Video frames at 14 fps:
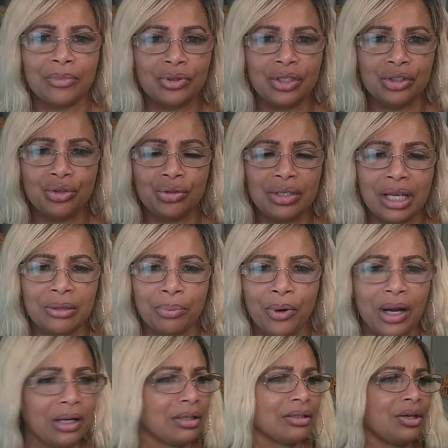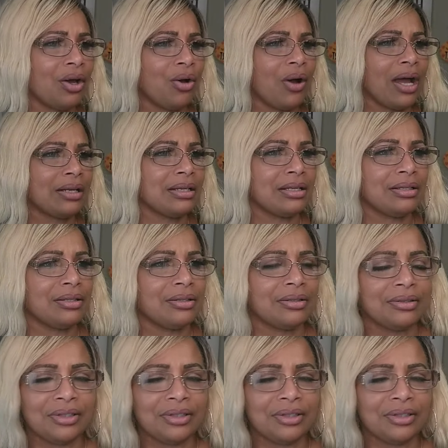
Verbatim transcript: Did you take the products? No, I didn't